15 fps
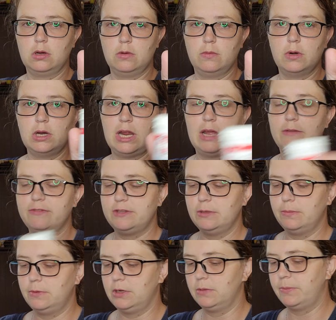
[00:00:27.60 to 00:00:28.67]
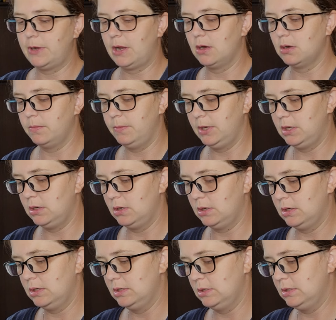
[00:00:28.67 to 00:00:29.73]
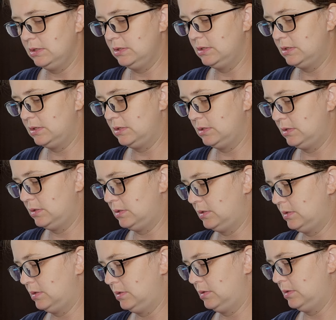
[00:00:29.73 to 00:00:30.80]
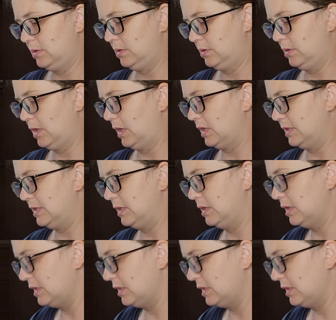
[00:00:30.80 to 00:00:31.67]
gonna want to have styptic powder because, like I said,